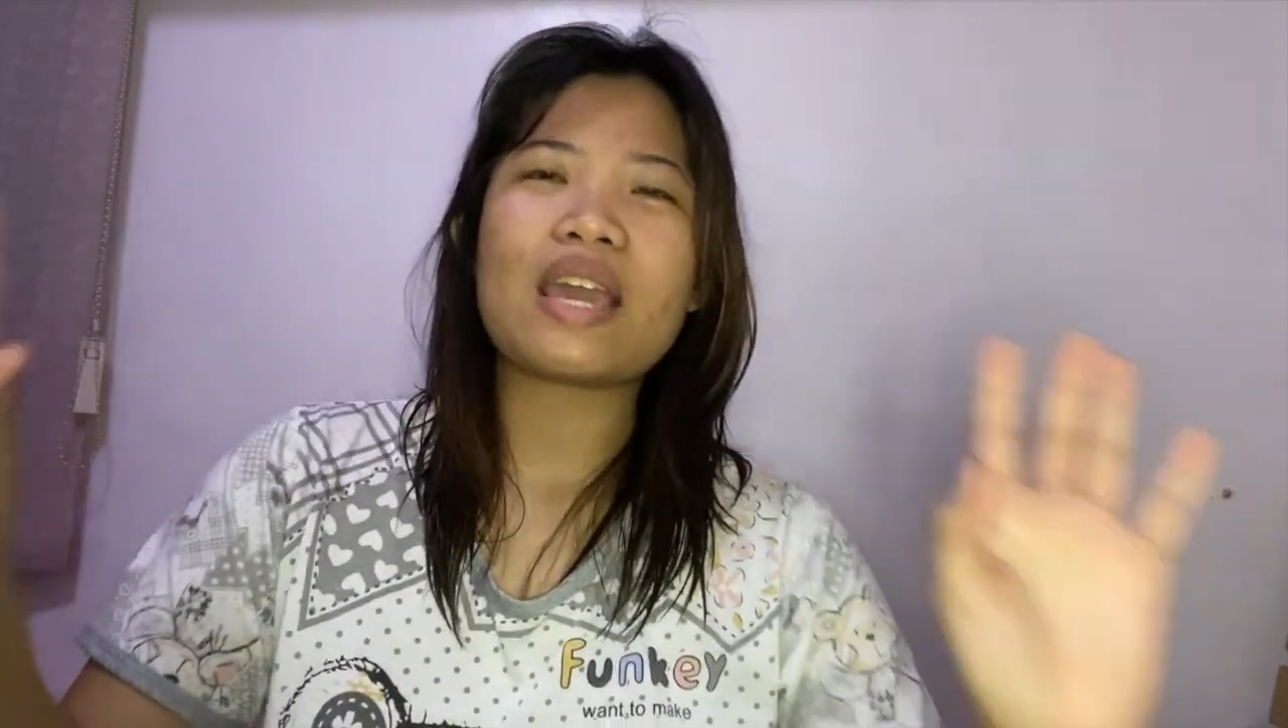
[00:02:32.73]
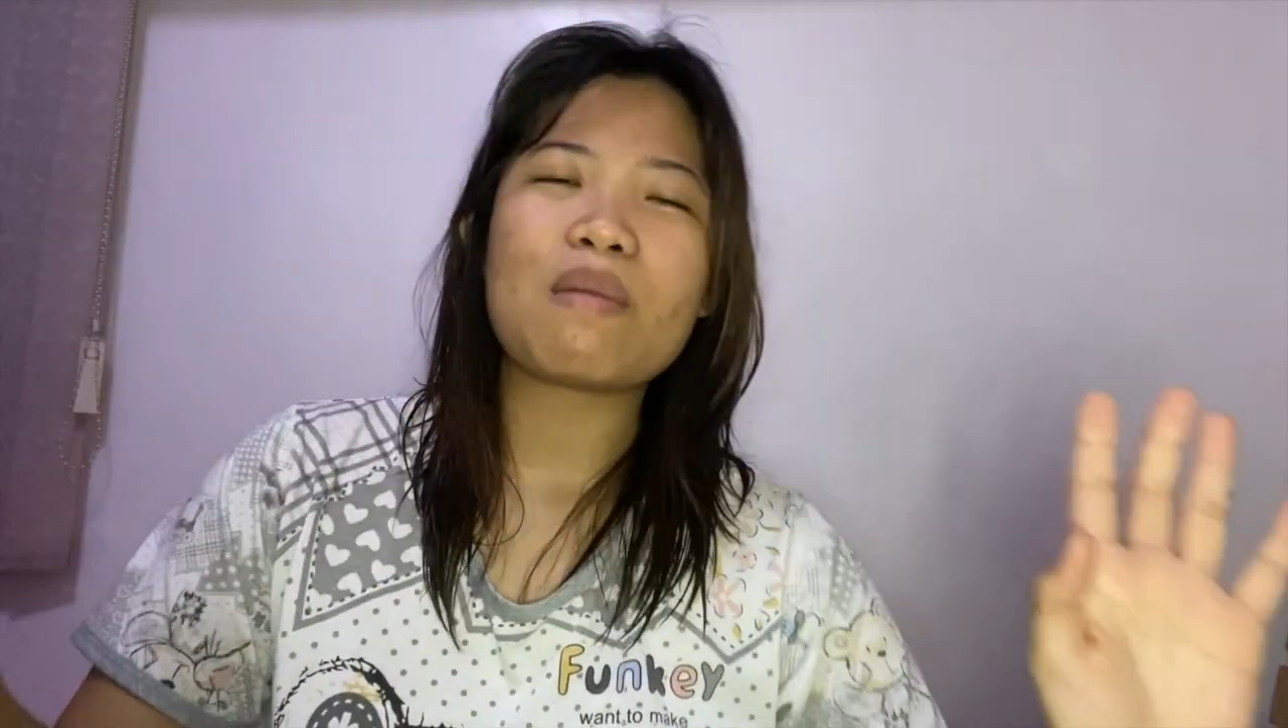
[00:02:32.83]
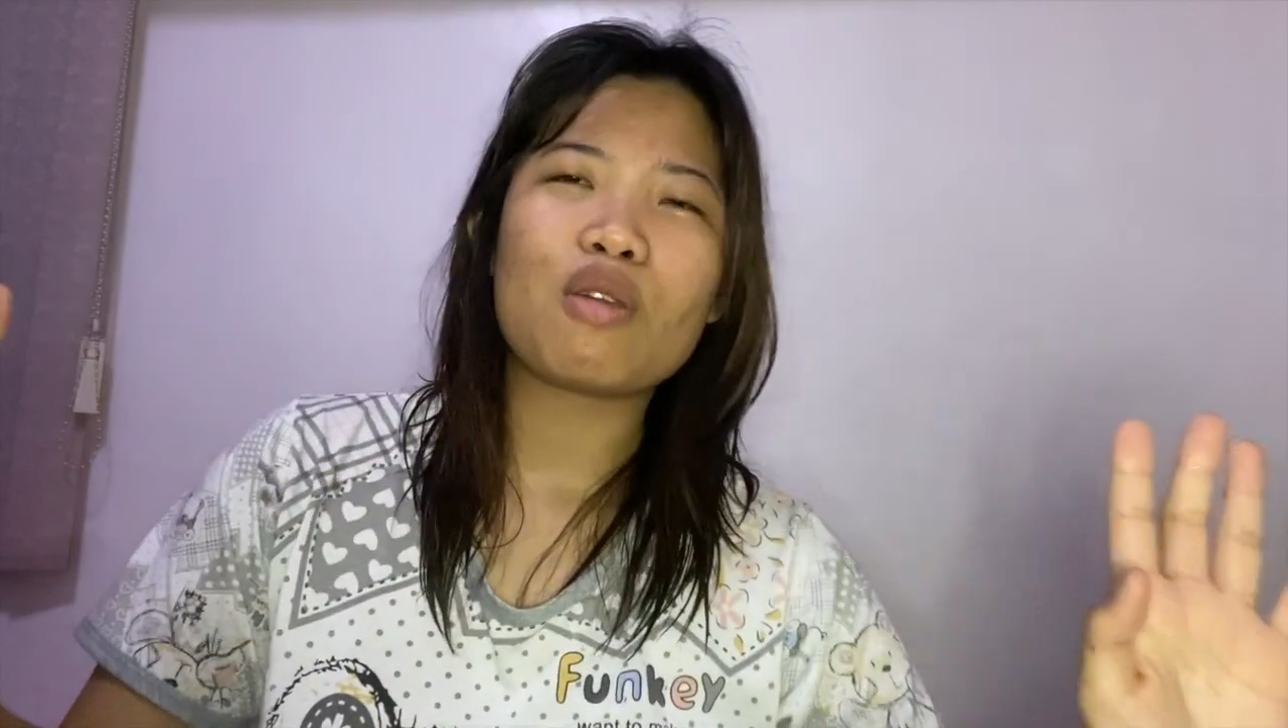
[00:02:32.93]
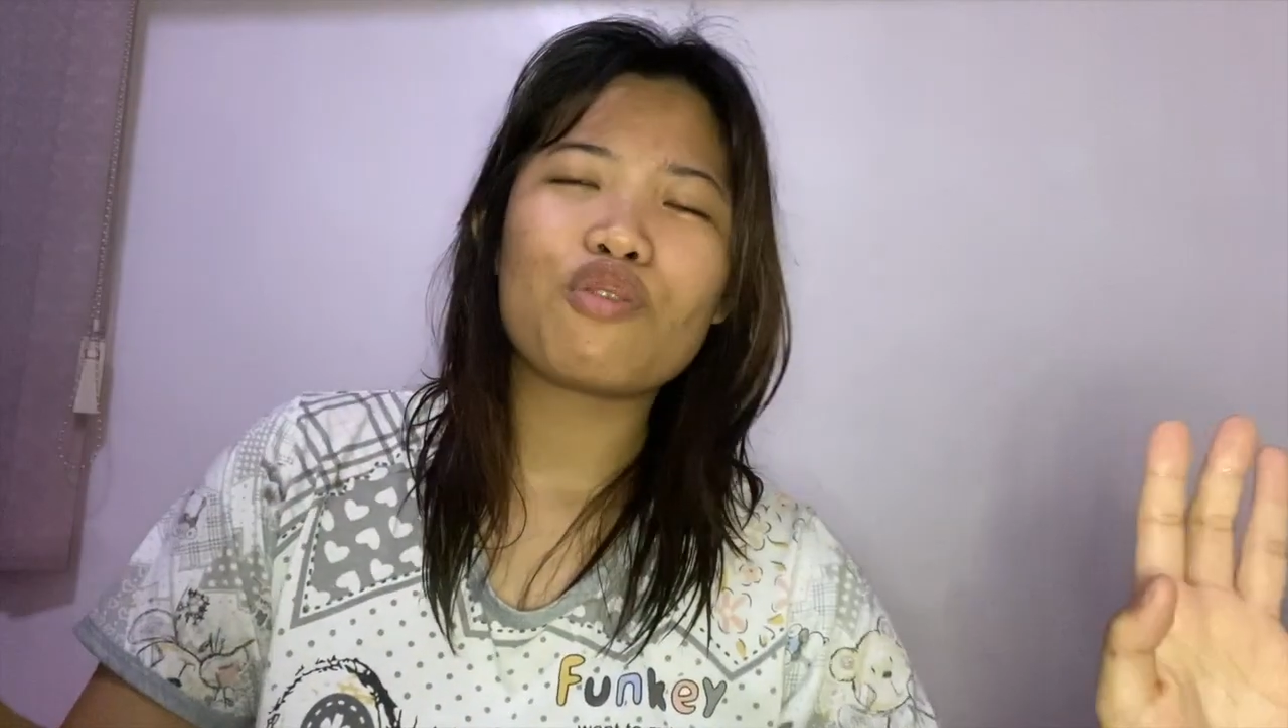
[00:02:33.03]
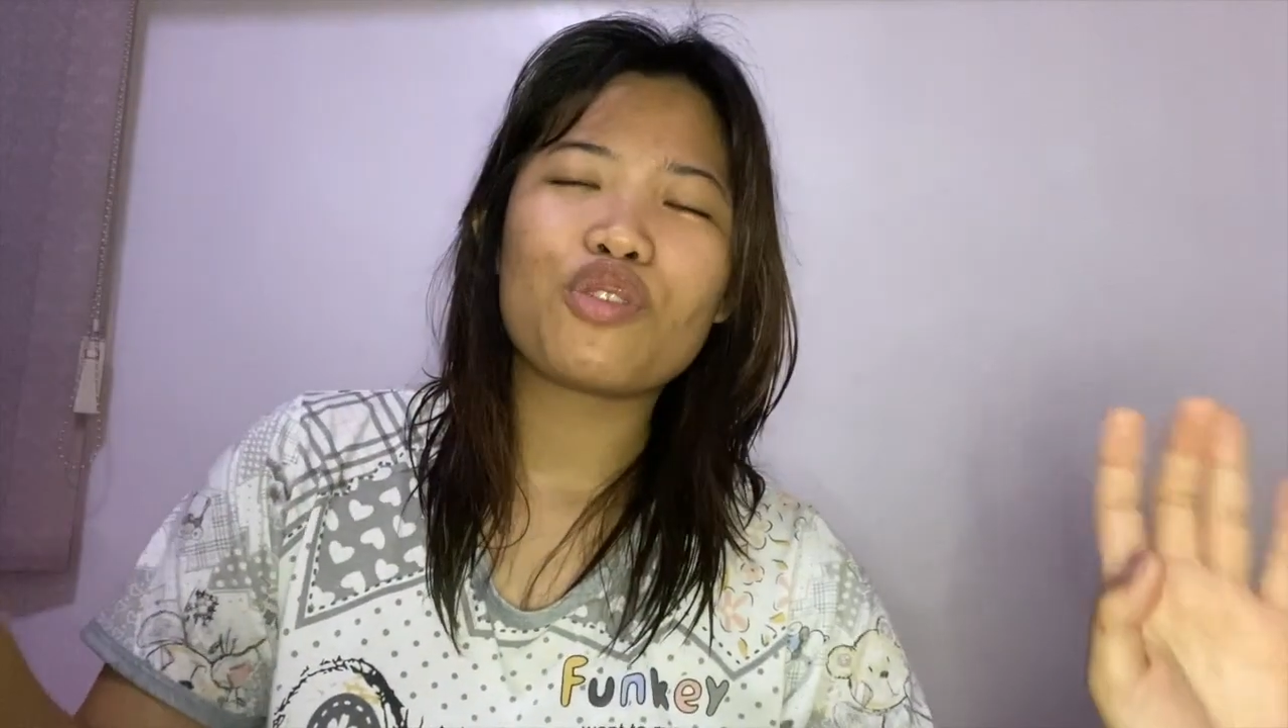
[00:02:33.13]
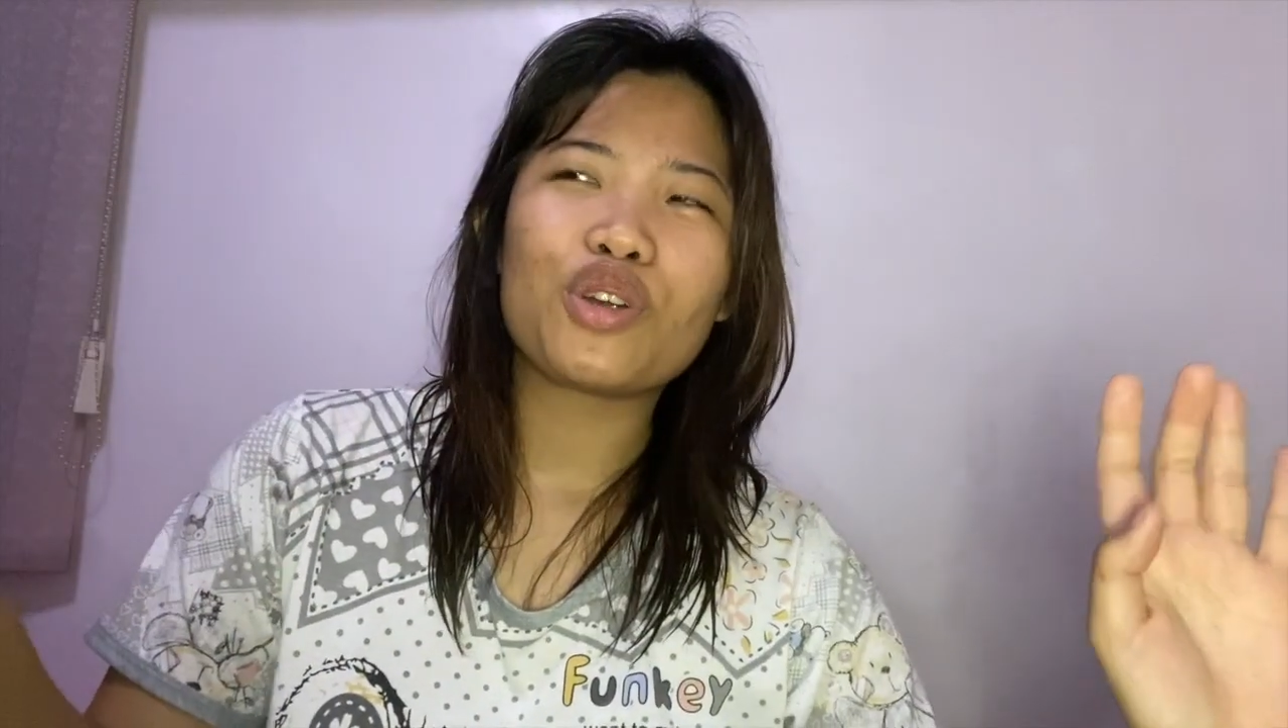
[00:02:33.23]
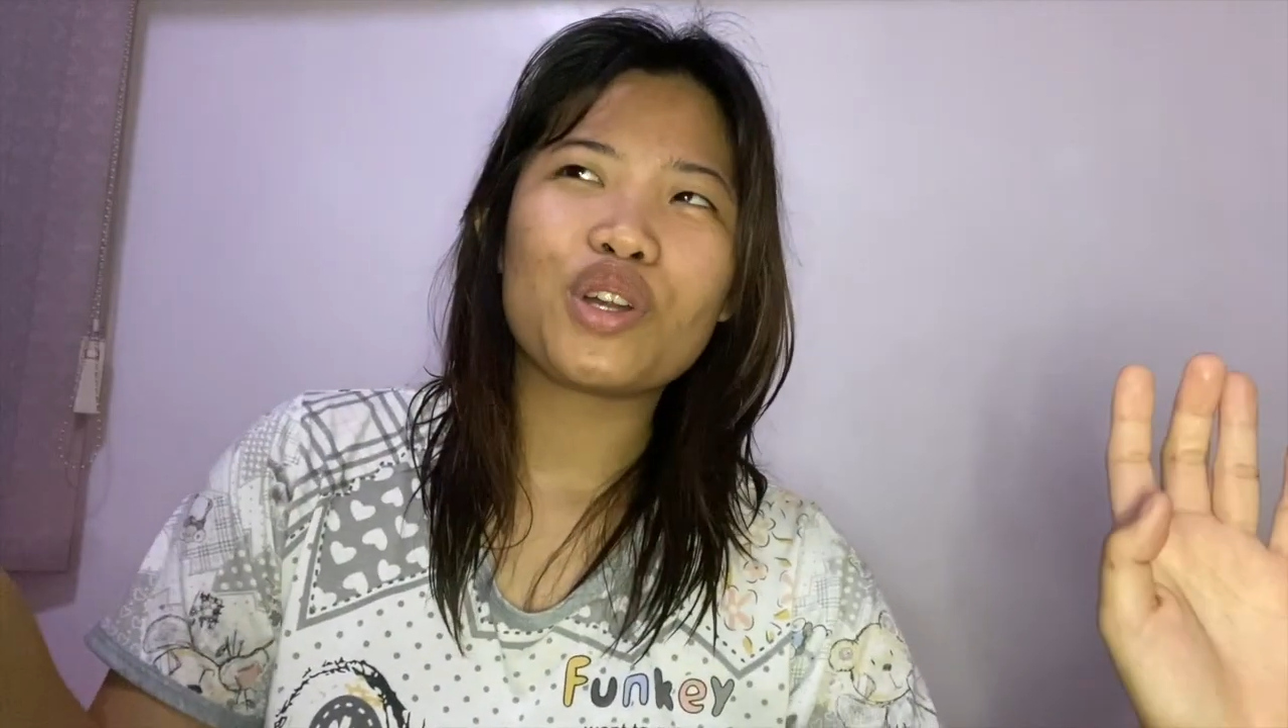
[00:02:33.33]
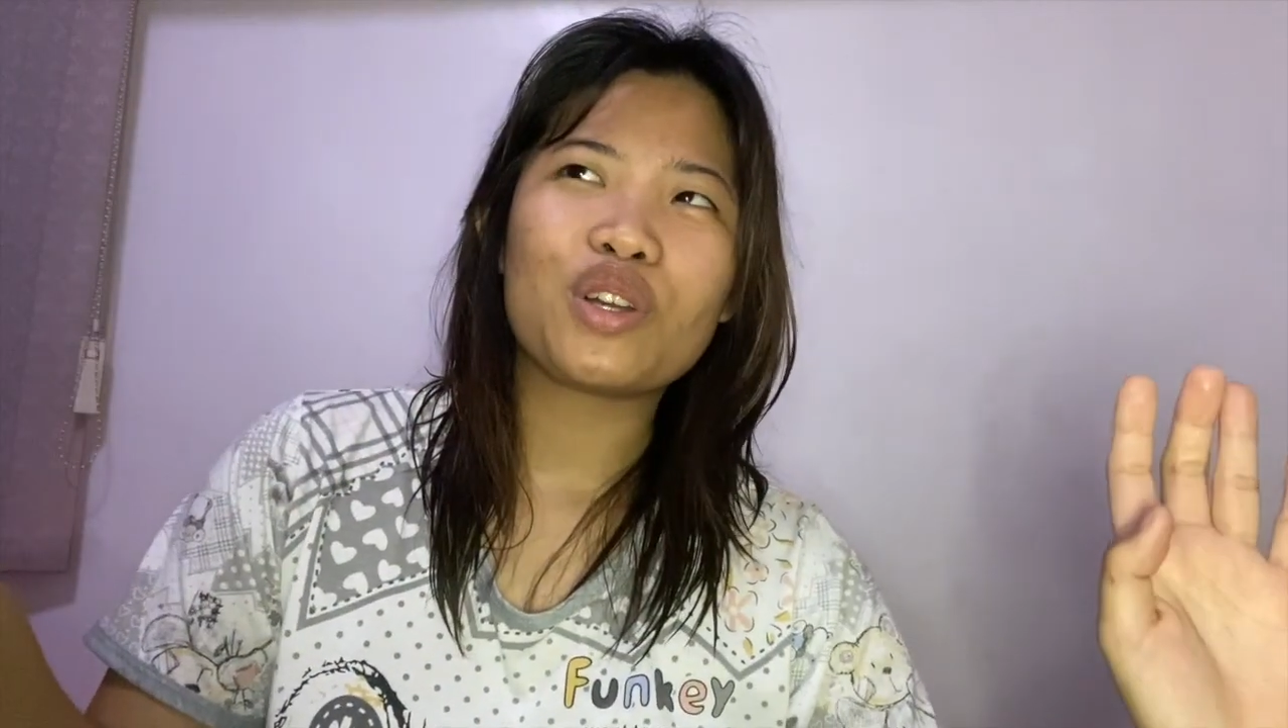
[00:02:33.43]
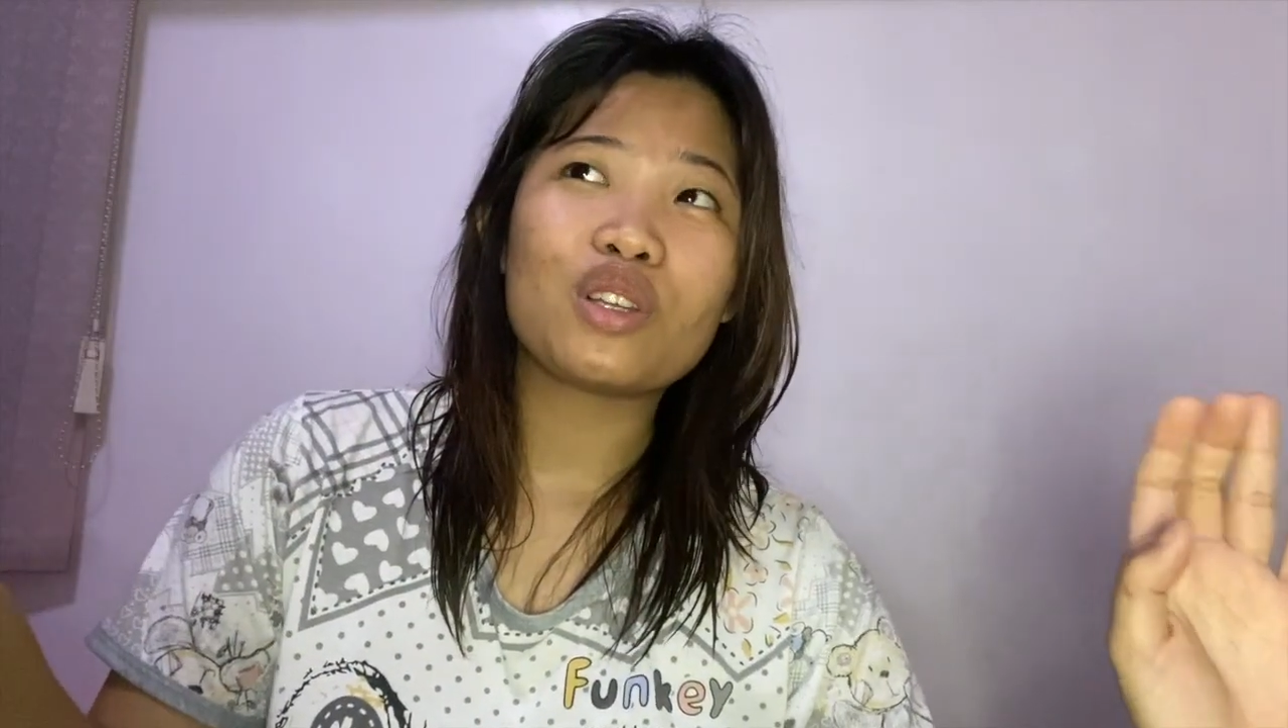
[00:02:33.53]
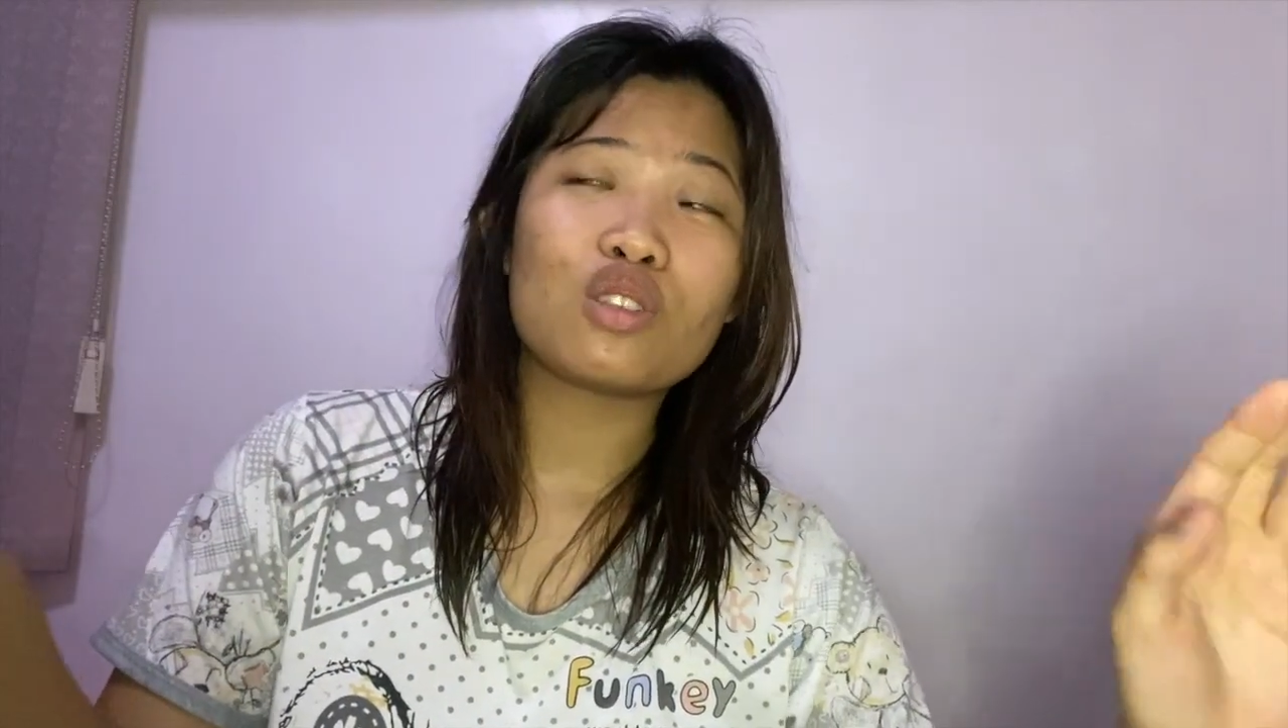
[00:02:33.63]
aiming for a